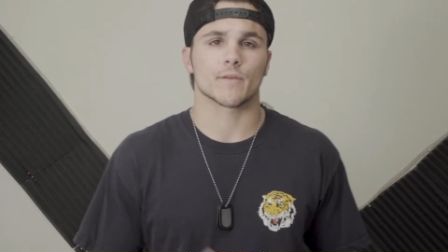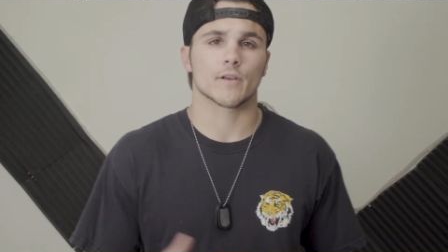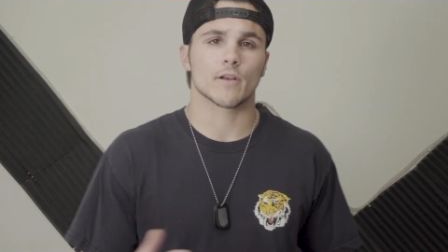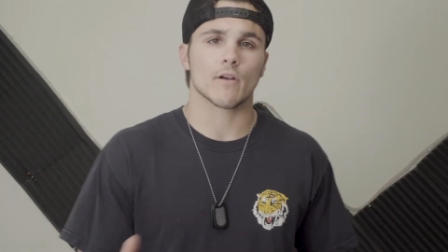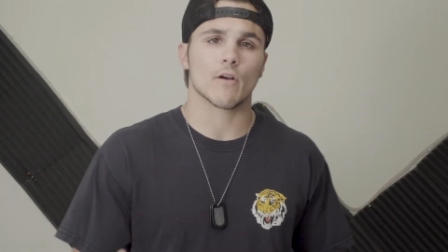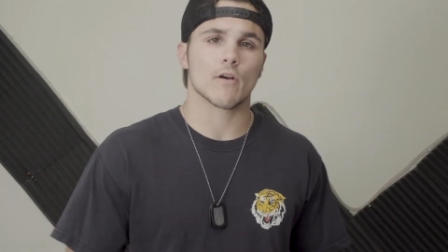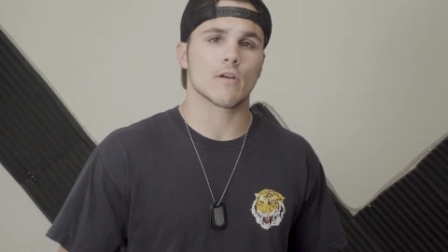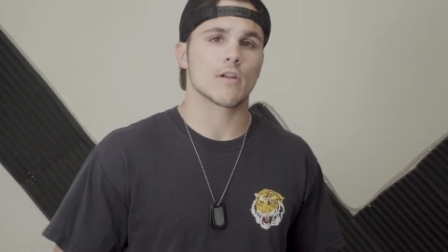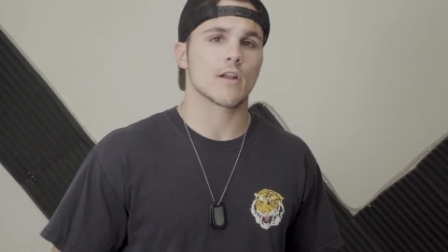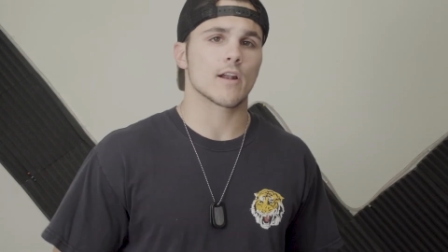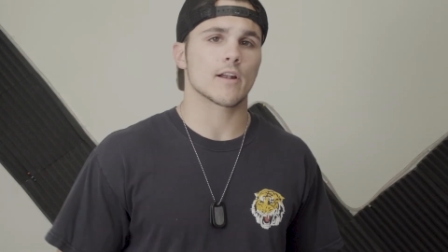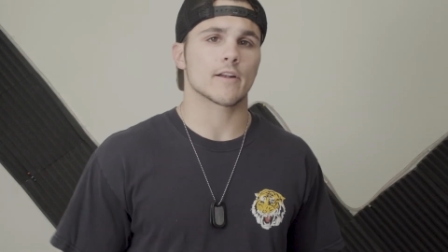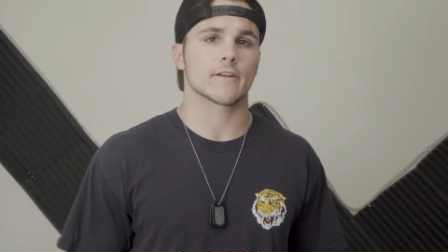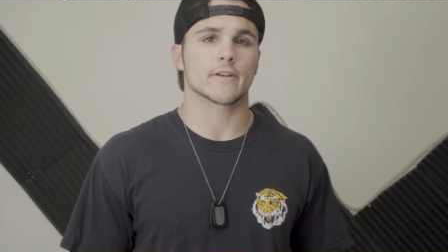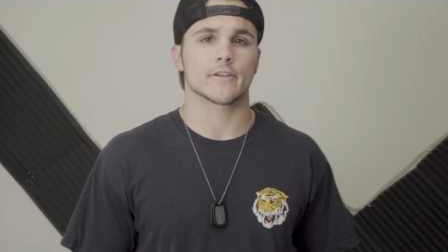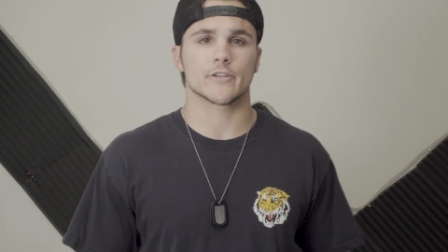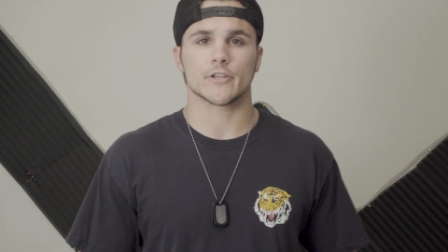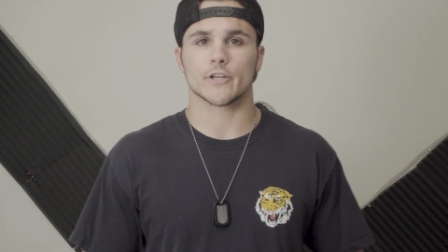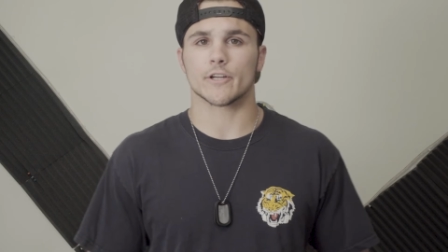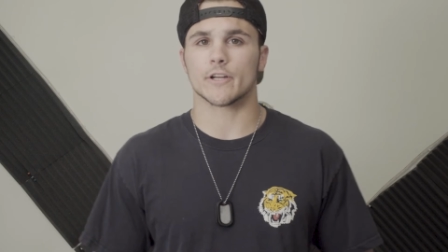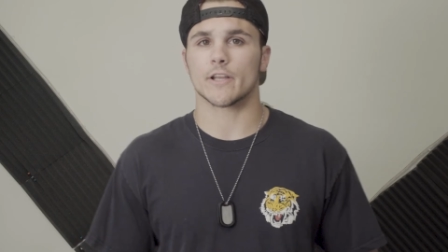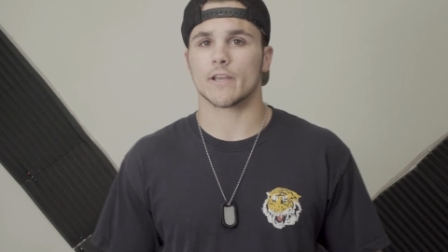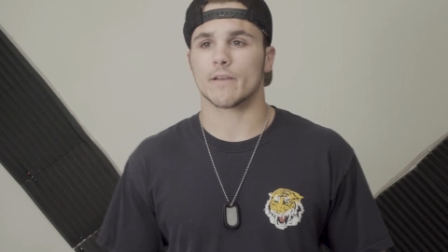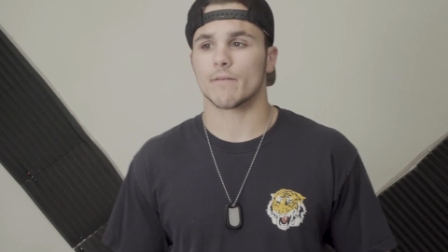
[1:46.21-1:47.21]
You're going on a
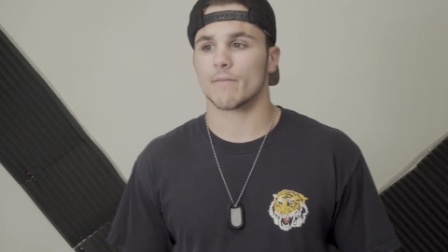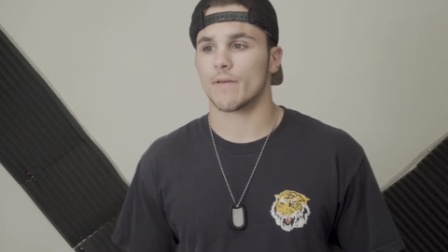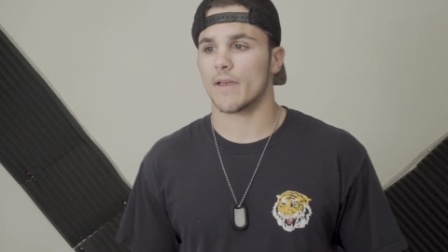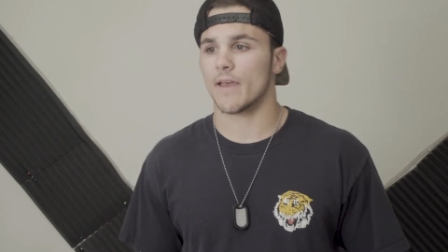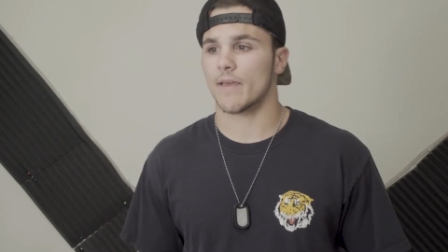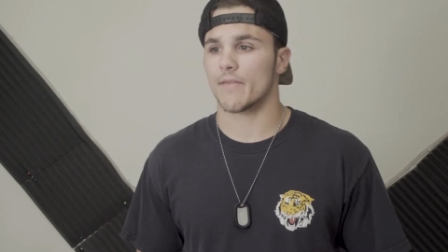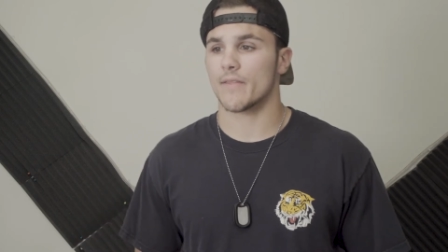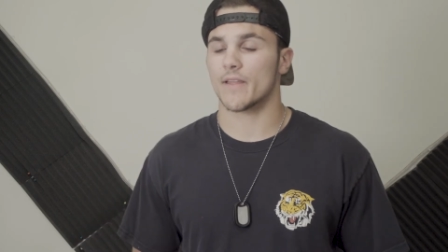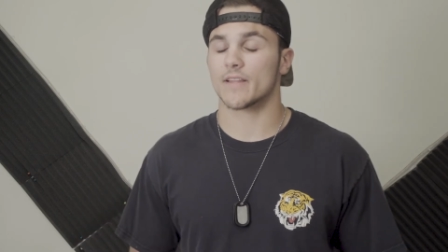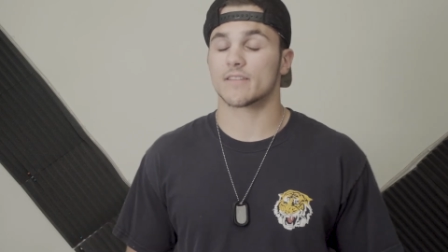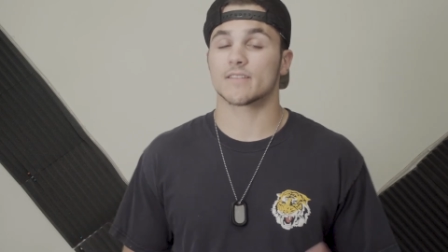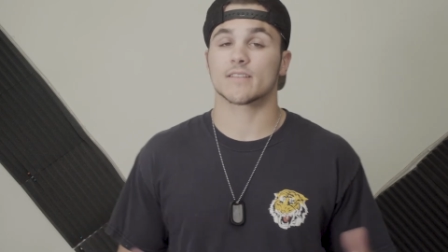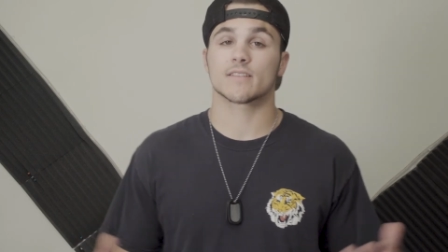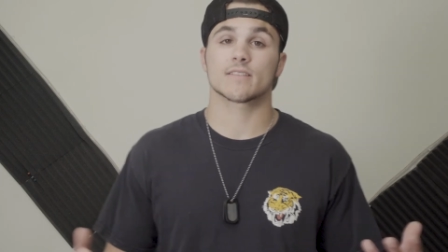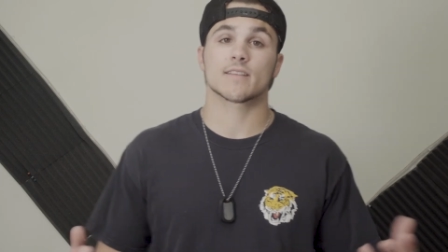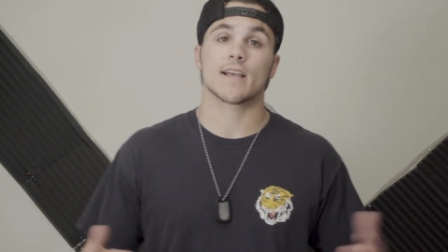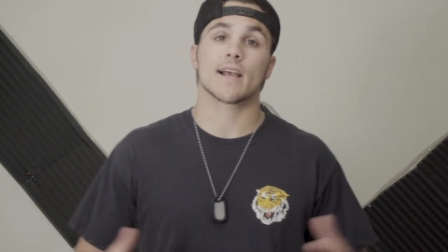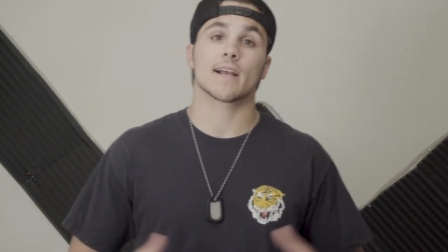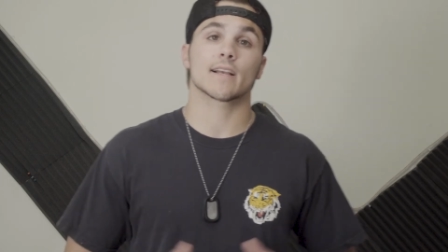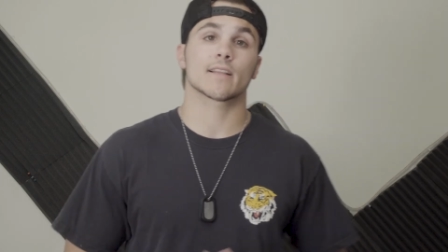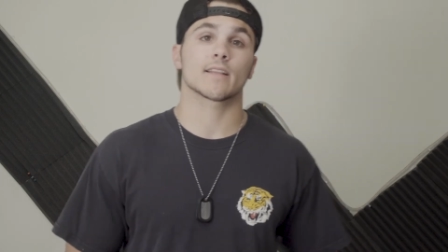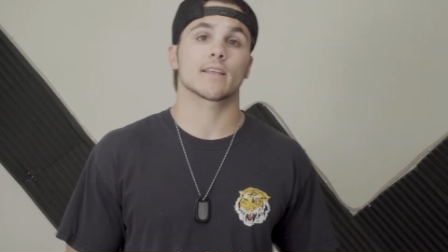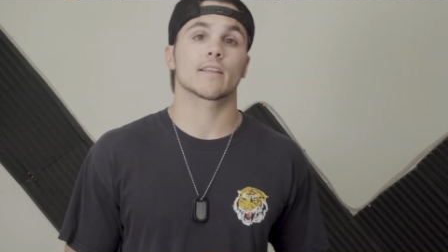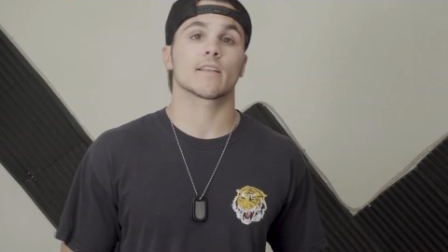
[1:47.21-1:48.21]
journey, and that's
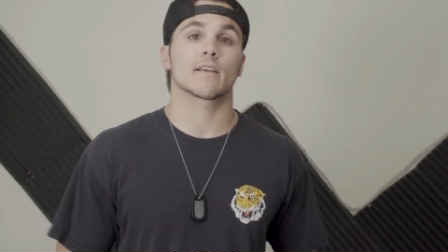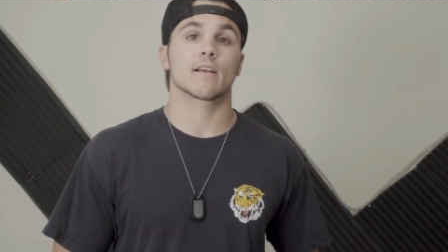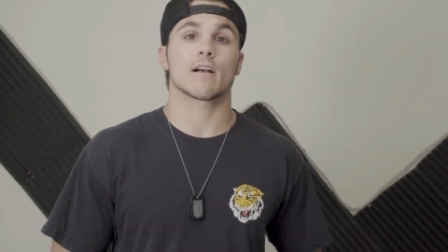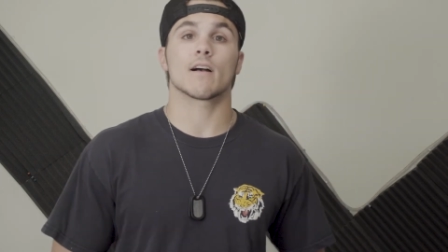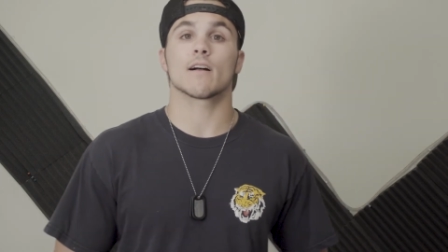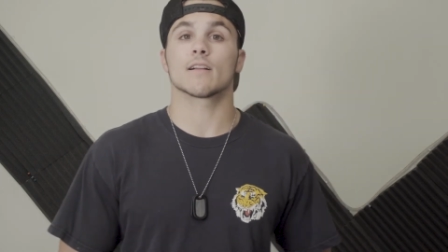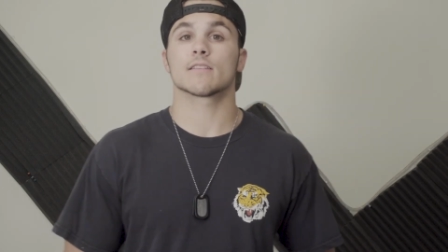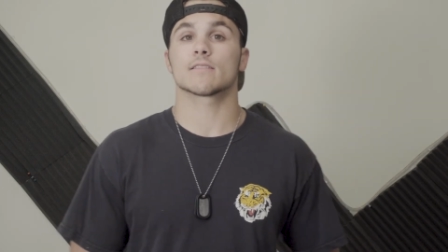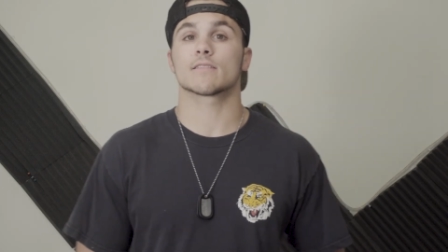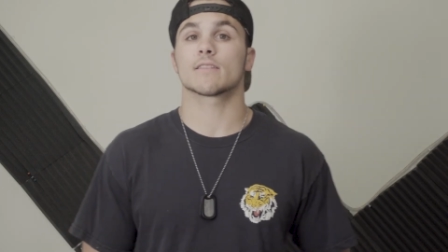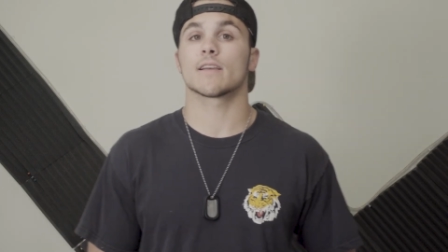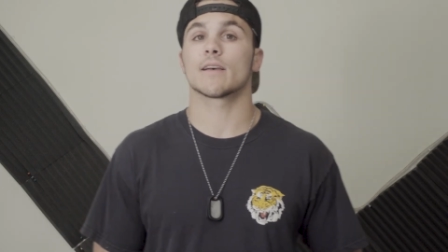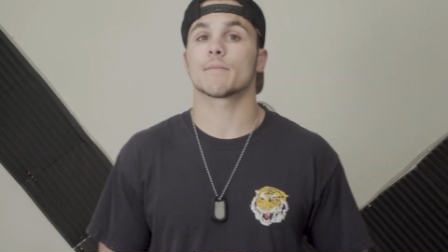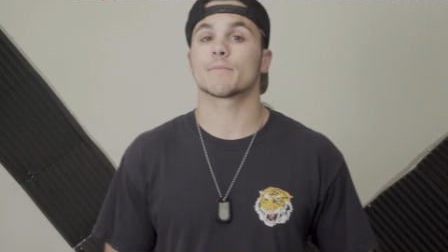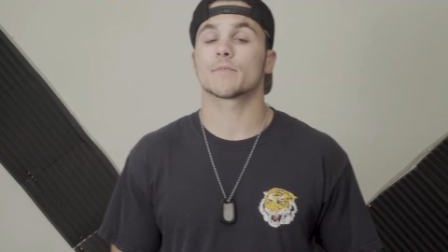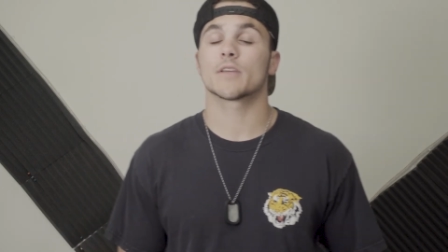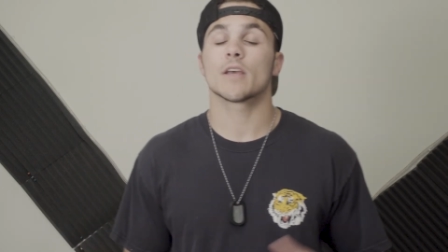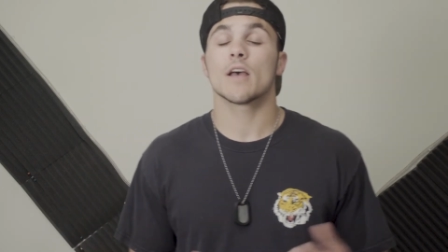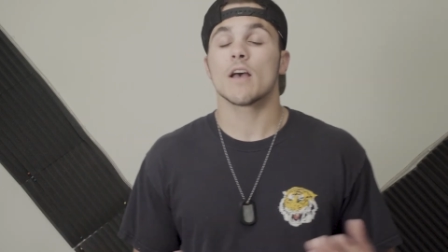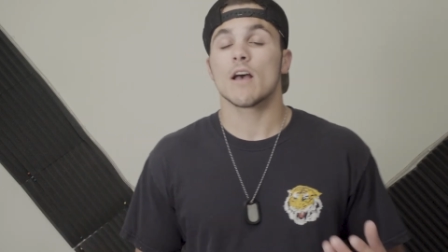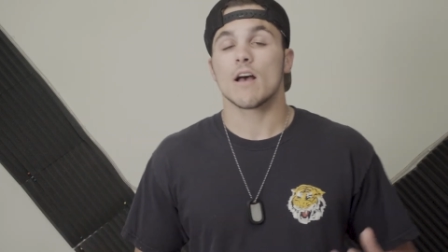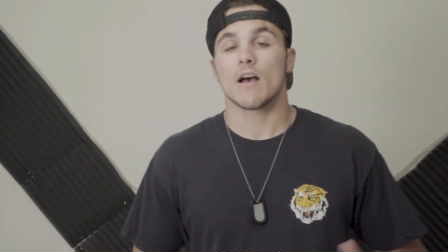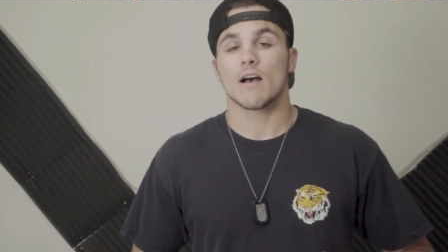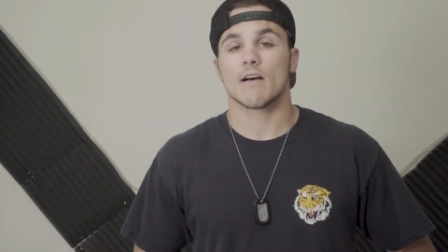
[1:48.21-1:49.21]
exactly the concept
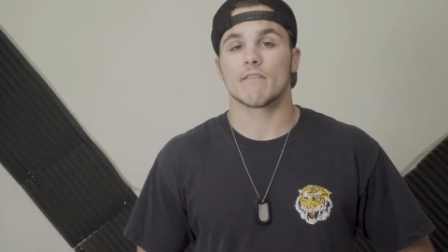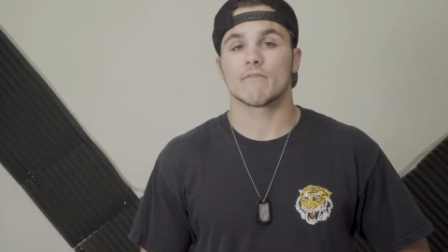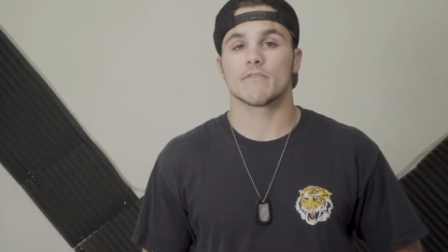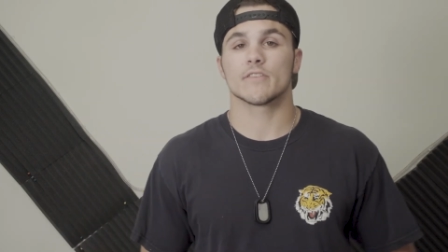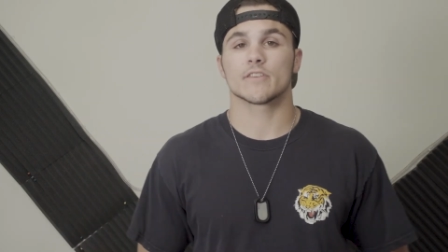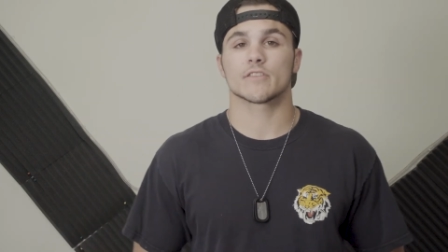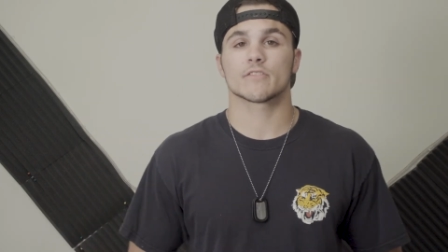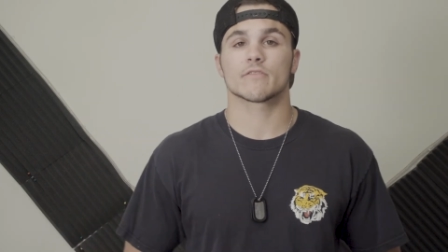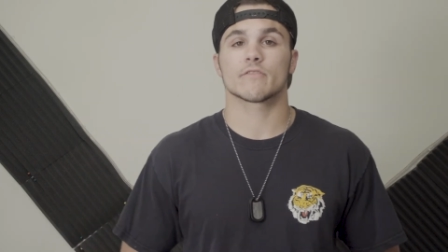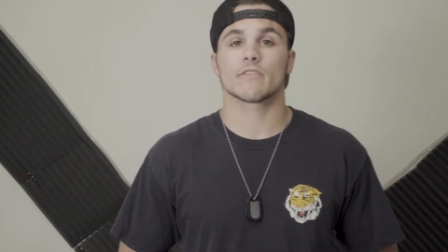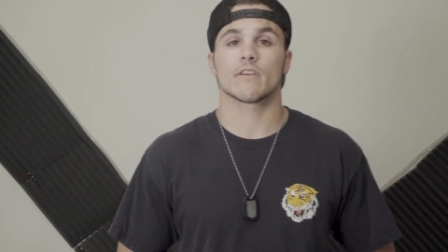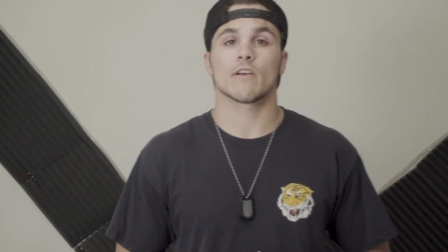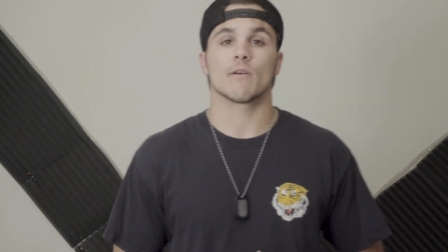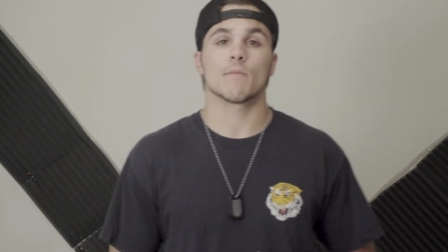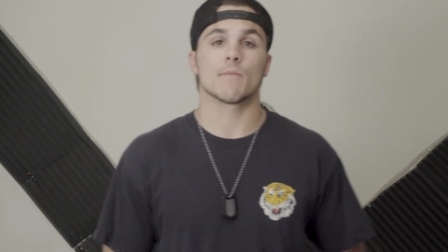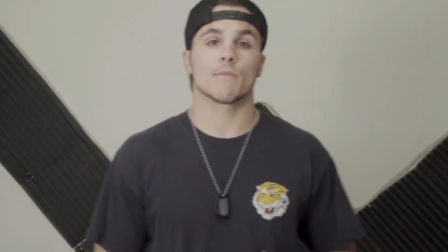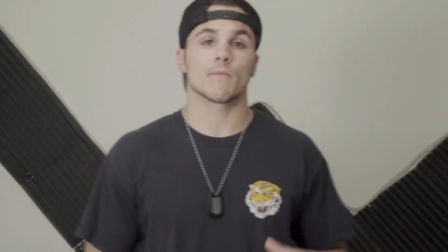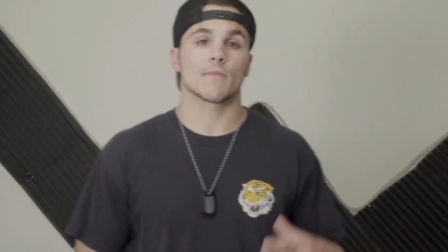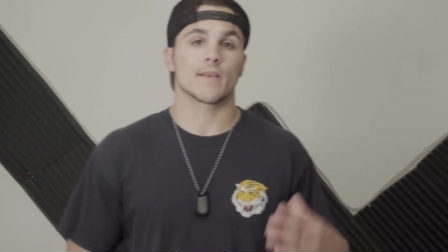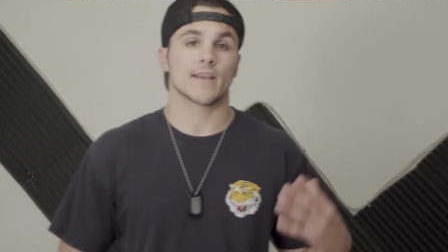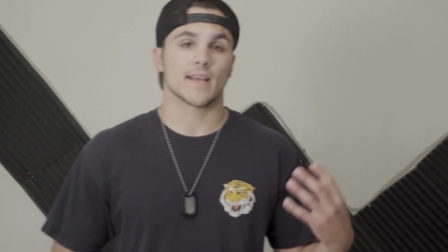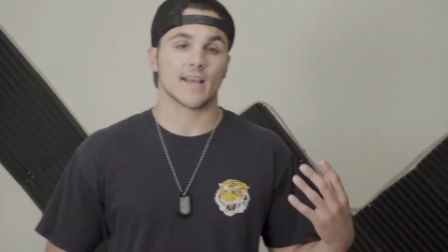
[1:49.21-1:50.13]
of this film.